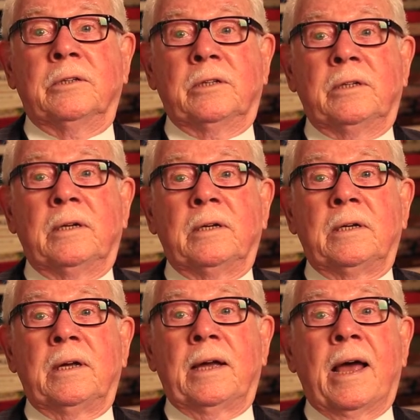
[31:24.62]
good
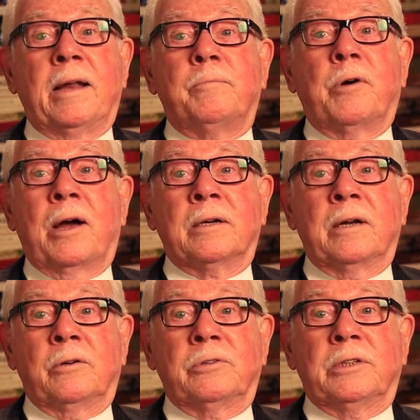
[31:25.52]
at
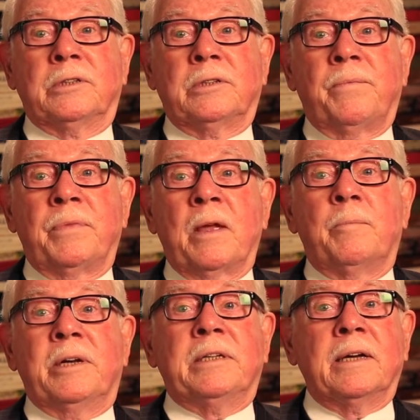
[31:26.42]
prognosis,
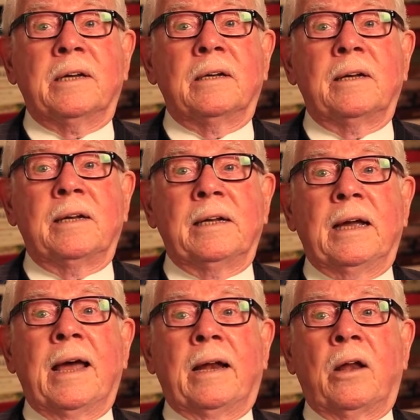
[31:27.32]

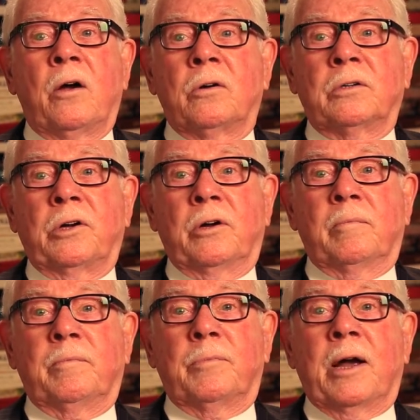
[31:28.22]
particularly at
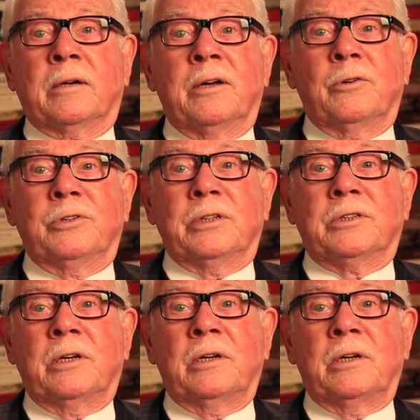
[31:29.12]
long-term prognosis.